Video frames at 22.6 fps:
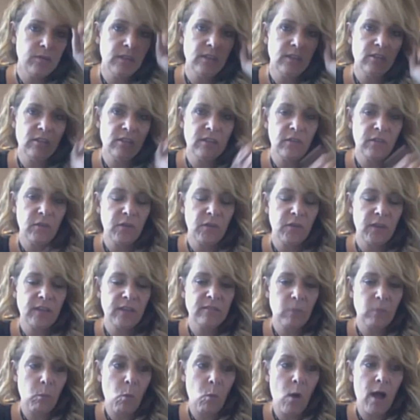and just different
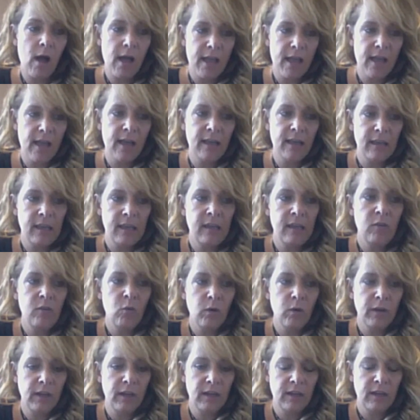things and why I eat
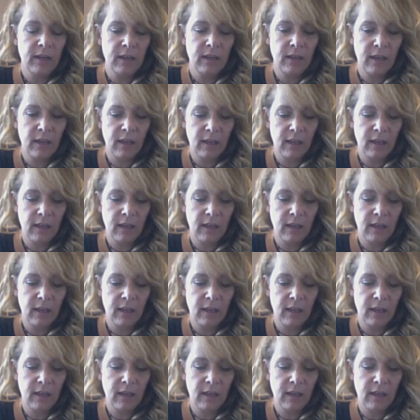organic